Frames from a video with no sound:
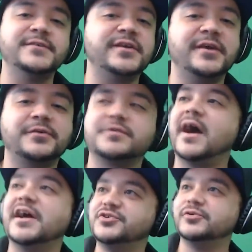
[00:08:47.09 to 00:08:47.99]
Your character
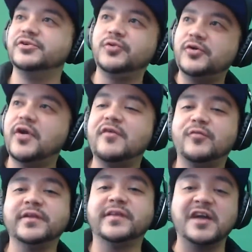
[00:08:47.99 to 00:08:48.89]
dies. You have
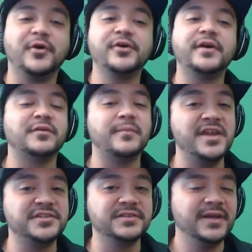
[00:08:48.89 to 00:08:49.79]
one life bar. You have to
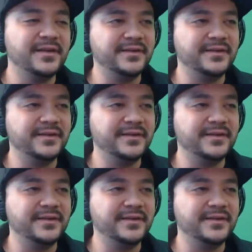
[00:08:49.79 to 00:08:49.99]
manage it.